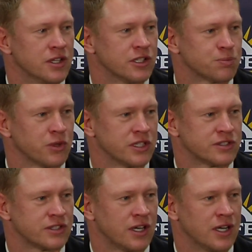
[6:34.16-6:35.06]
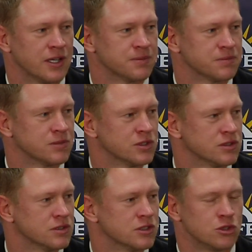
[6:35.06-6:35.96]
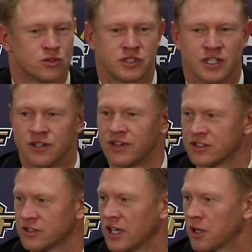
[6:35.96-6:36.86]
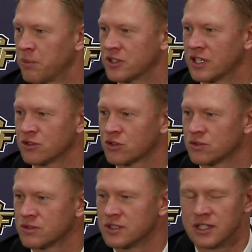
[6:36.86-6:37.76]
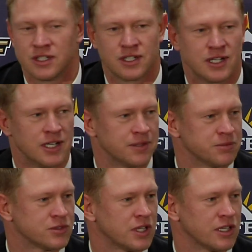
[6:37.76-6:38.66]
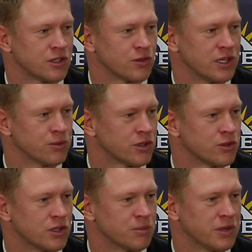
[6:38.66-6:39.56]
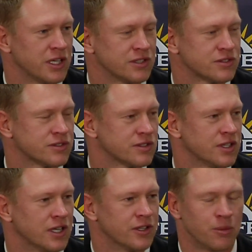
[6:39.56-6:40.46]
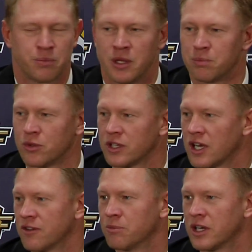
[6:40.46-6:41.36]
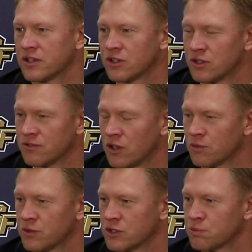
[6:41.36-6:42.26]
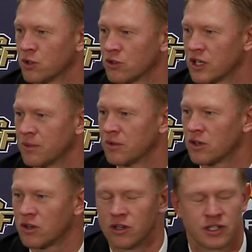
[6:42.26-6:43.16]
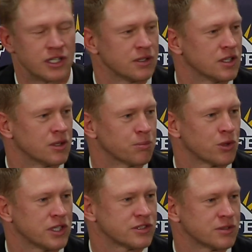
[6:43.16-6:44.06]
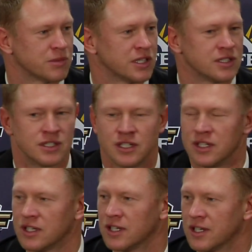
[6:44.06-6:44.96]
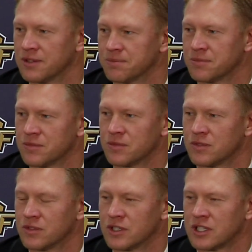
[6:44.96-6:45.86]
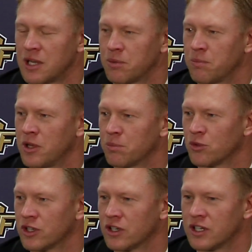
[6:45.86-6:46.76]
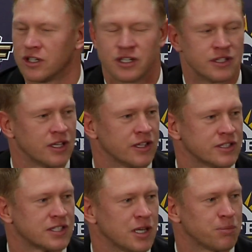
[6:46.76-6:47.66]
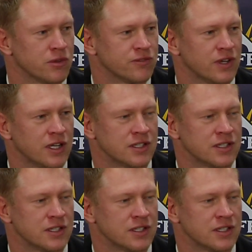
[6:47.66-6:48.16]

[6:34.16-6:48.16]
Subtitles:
This place, UCF, has a lot of potential. It's got a great recruiting base. The people that I've met that are involved with this program are already impressing me. The type of people that are here and the type of